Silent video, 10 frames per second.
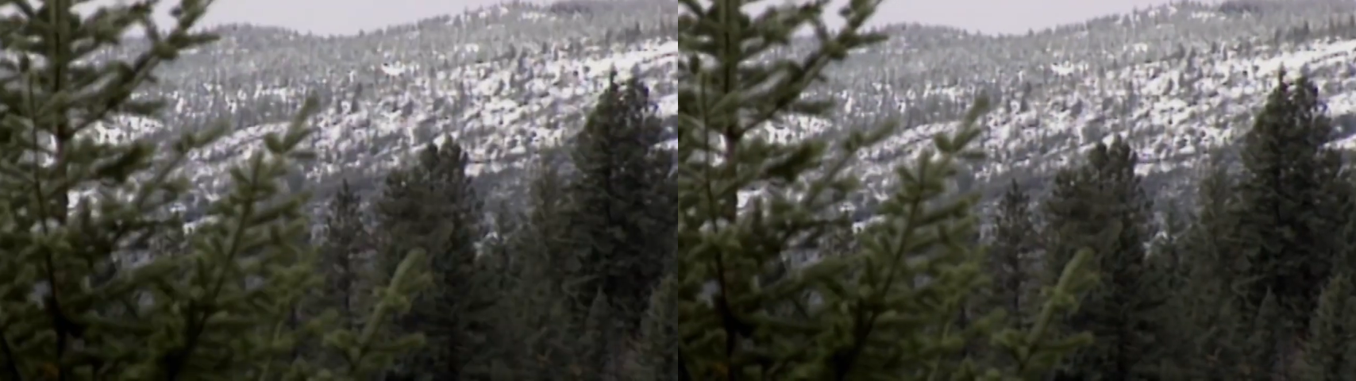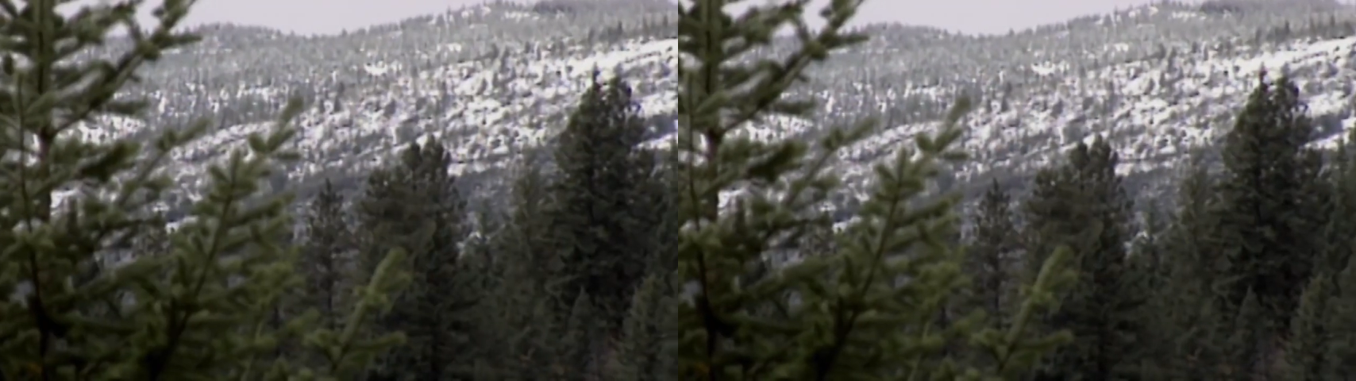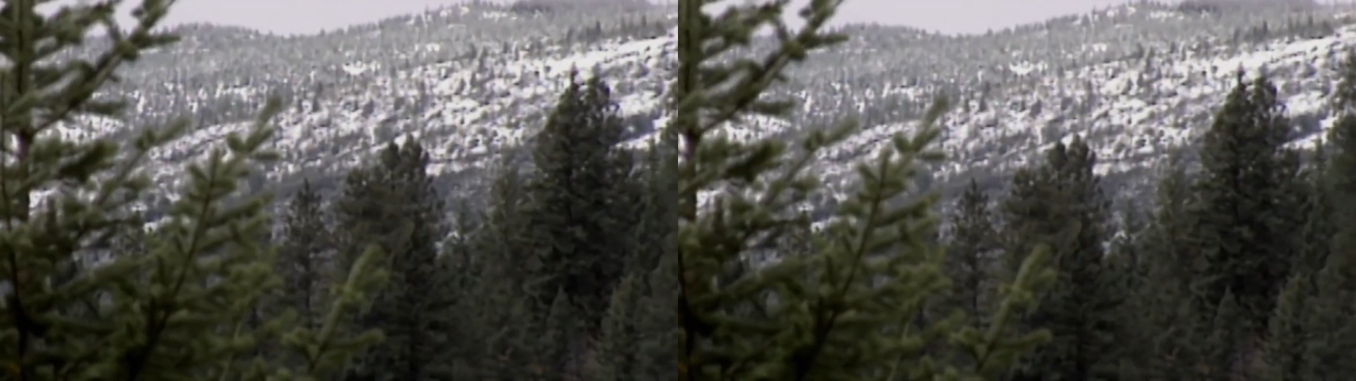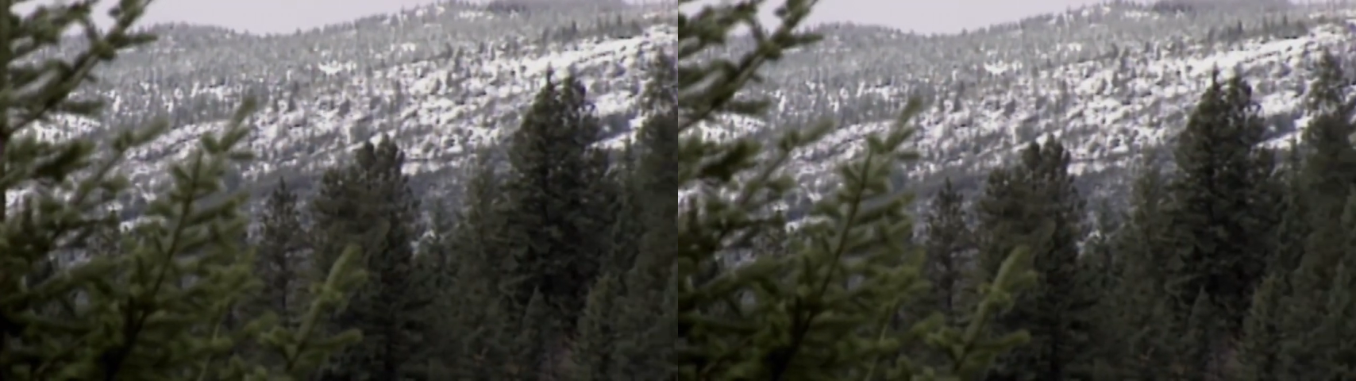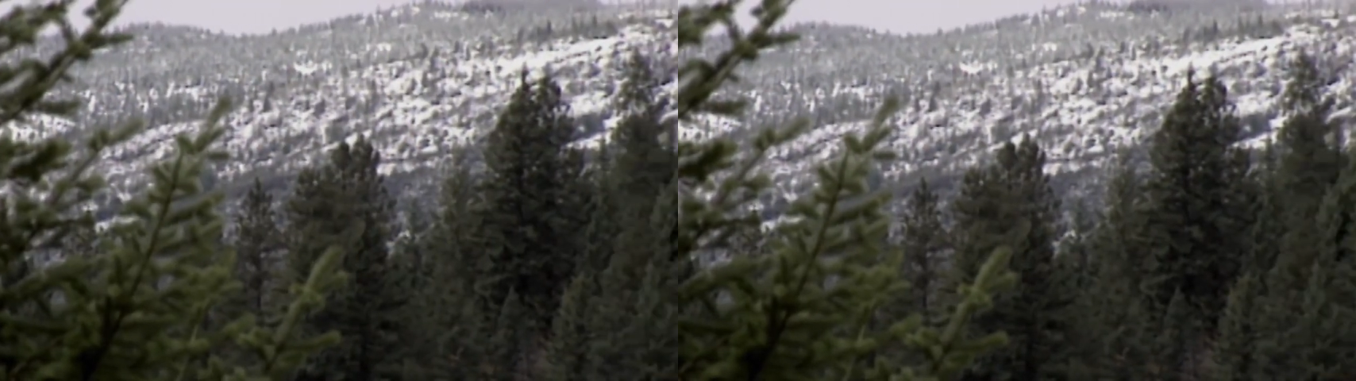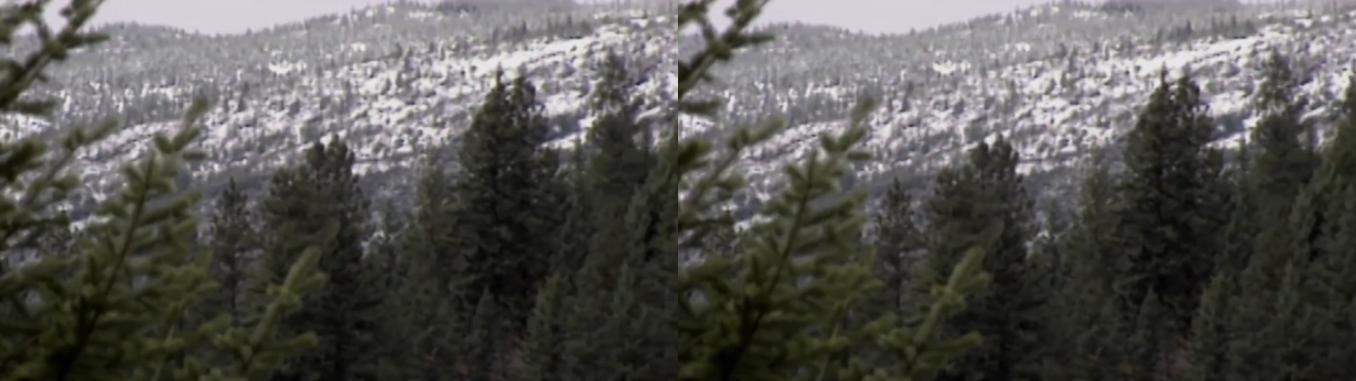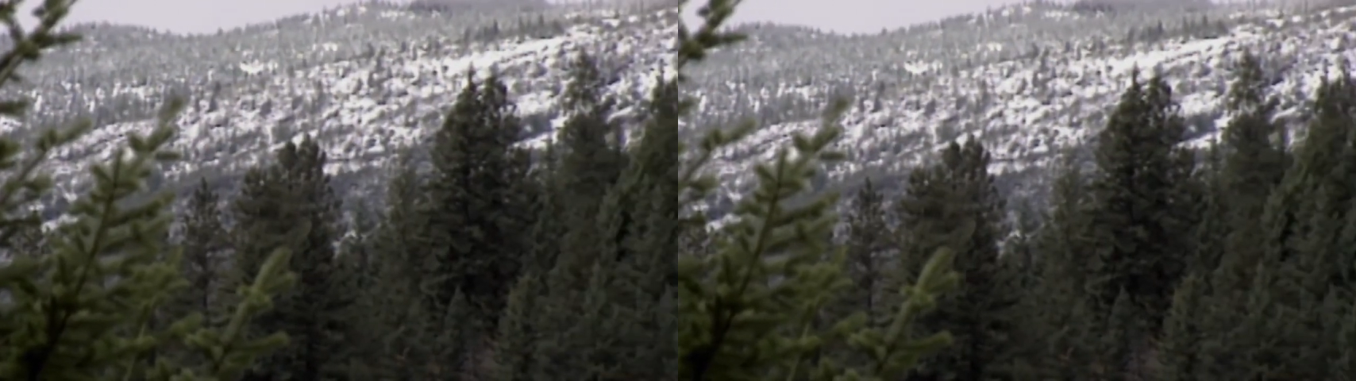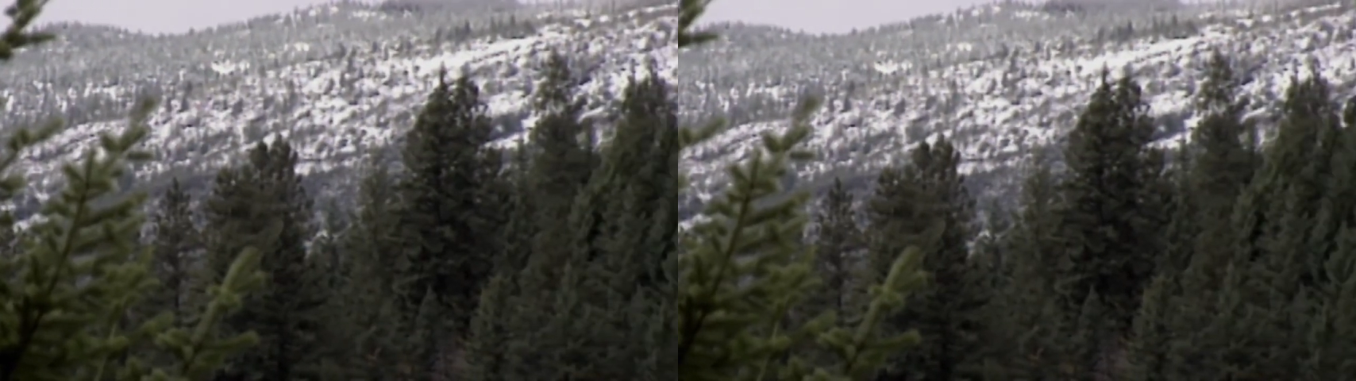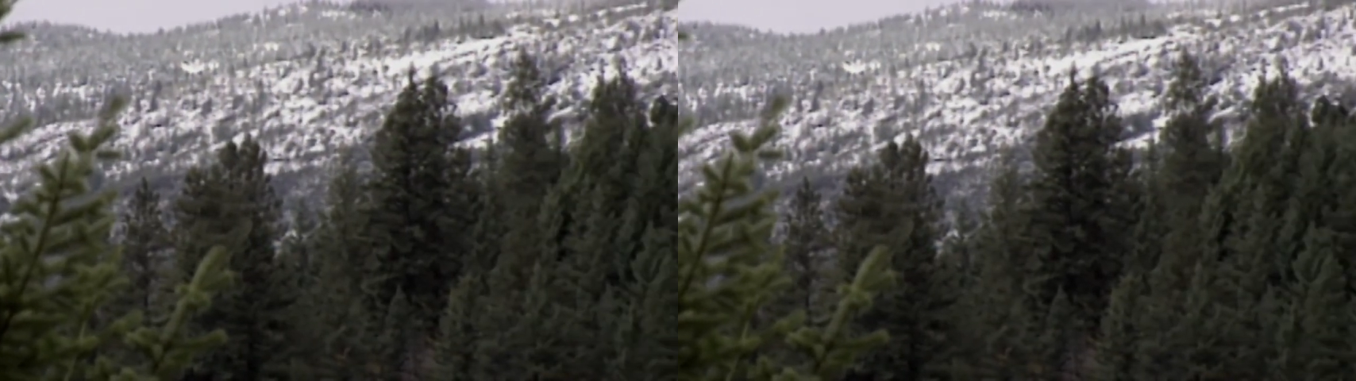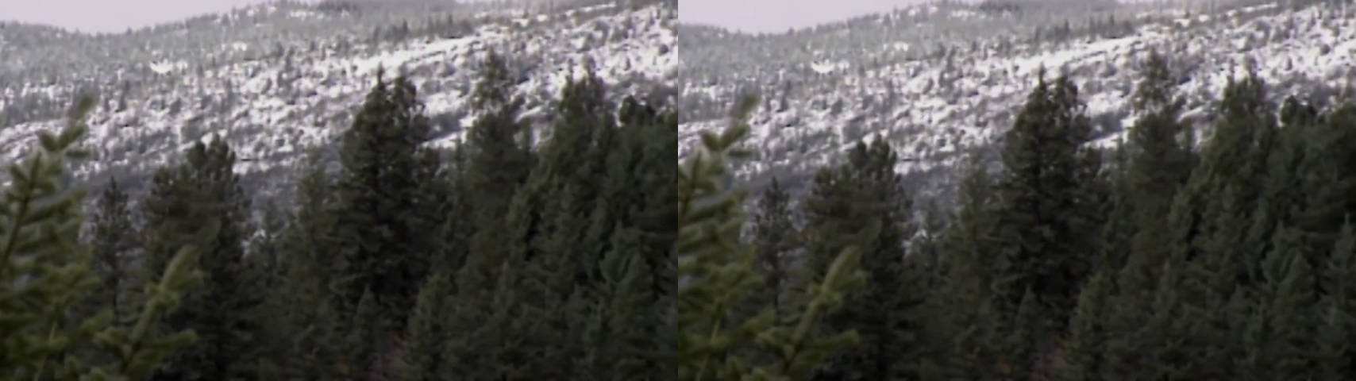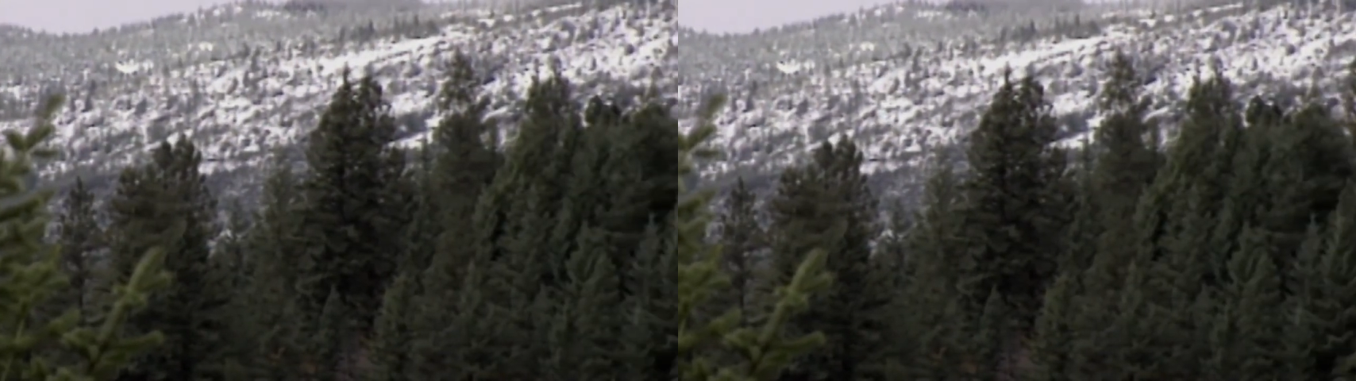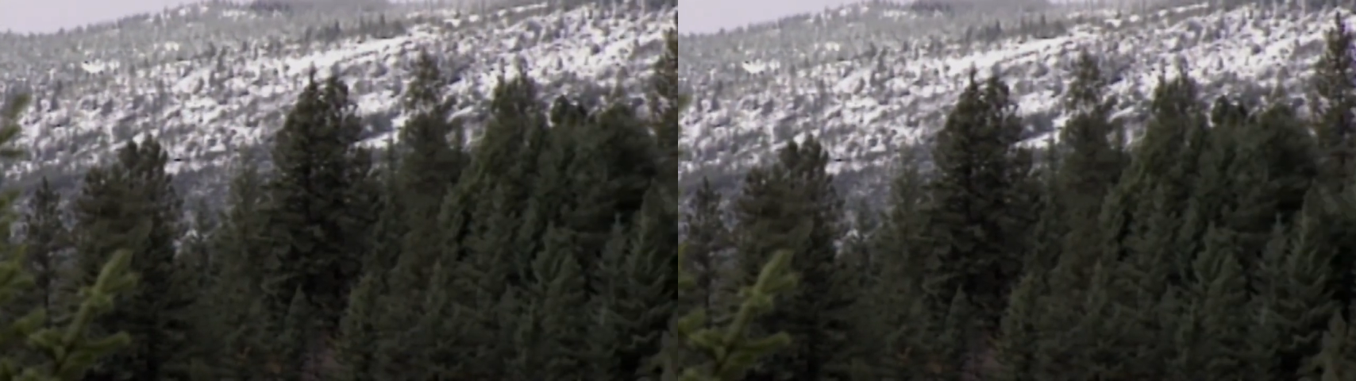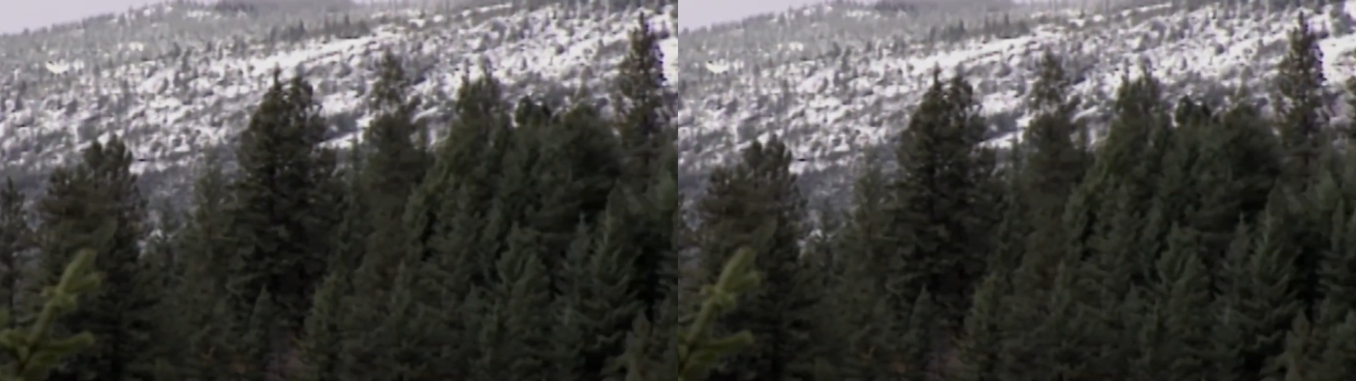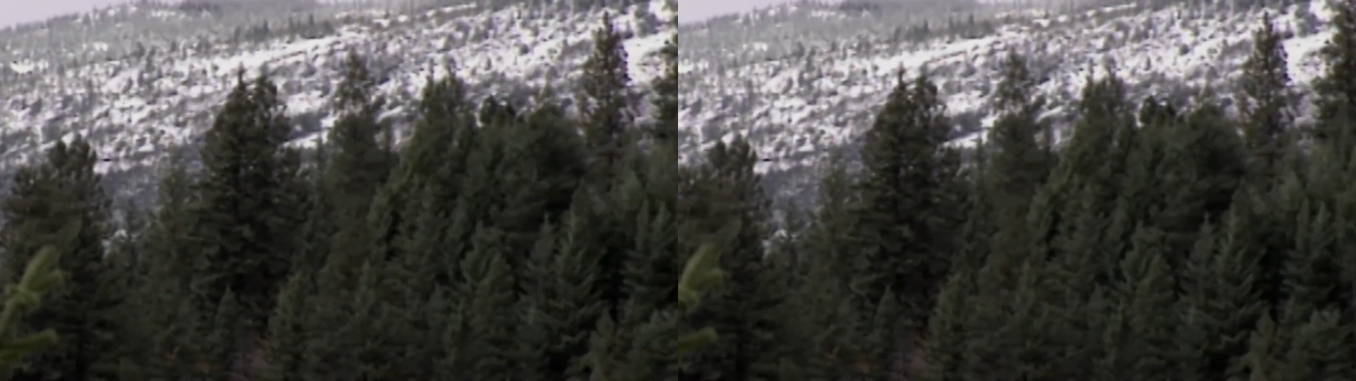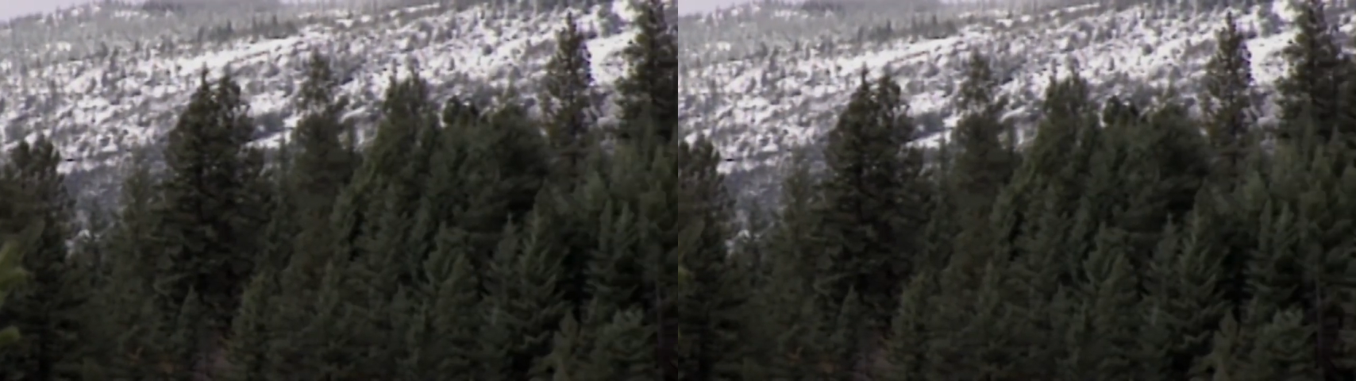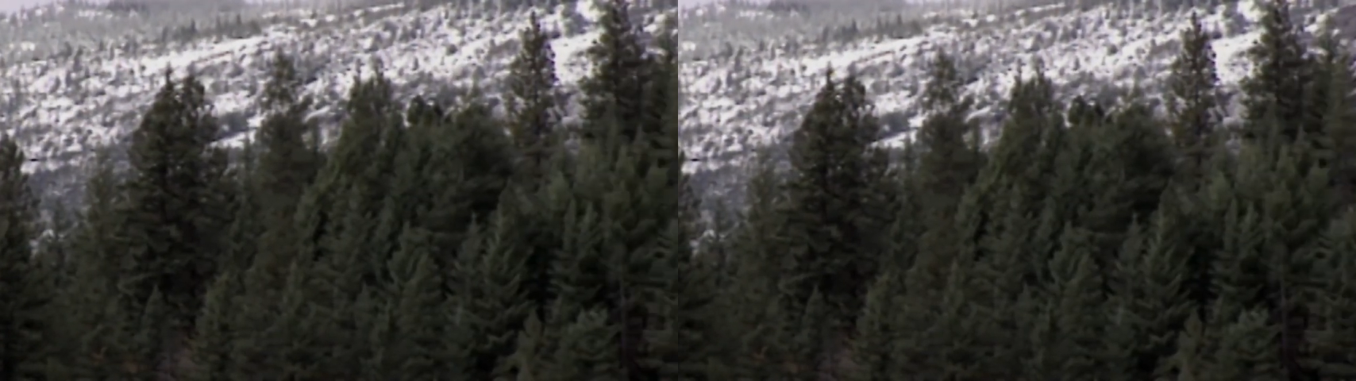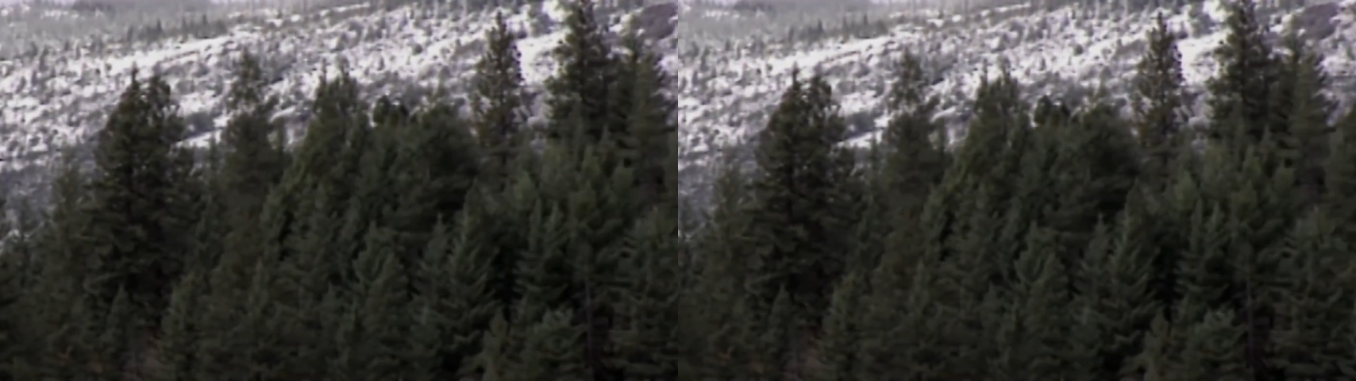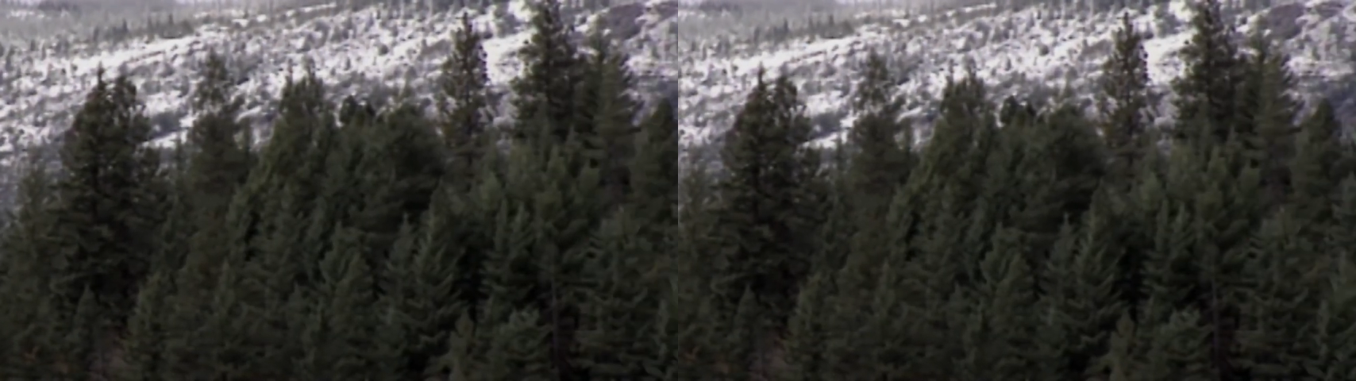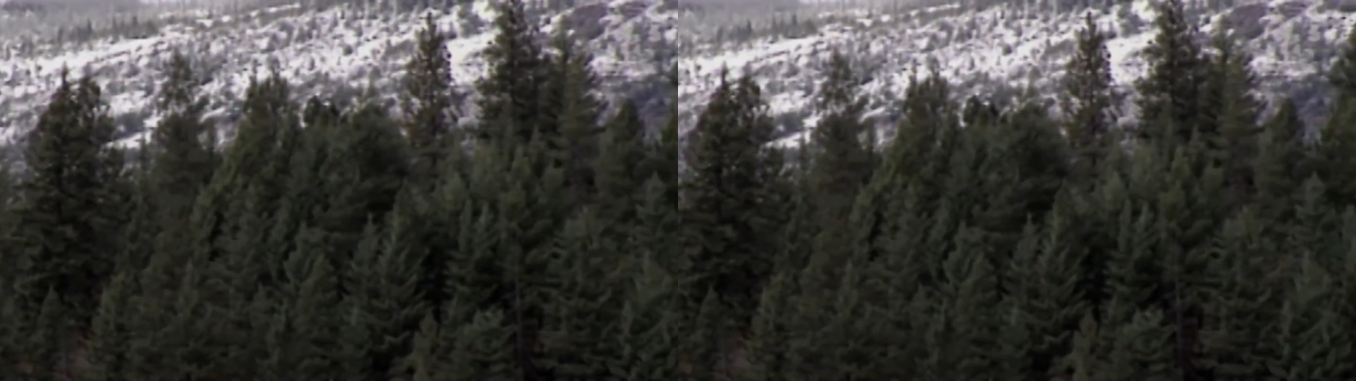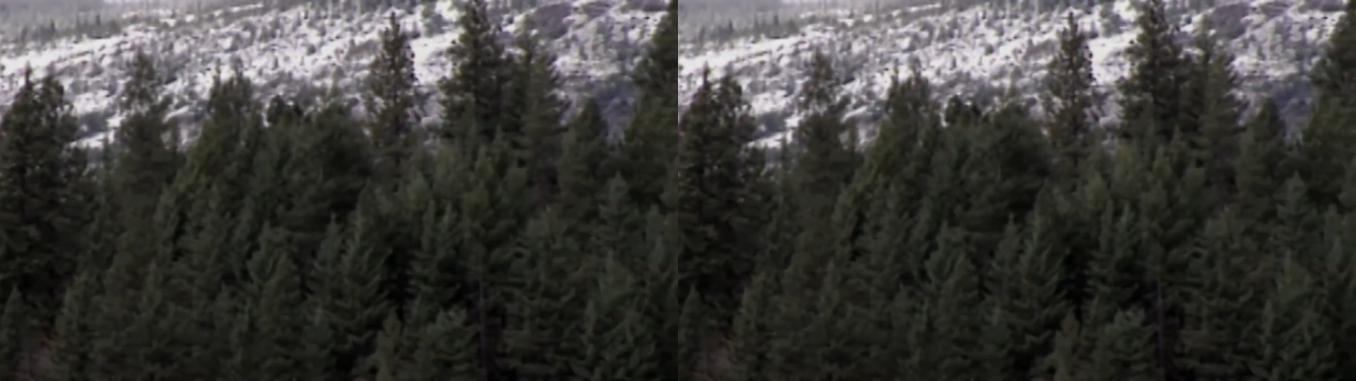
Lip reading: [unreadable: no face in view]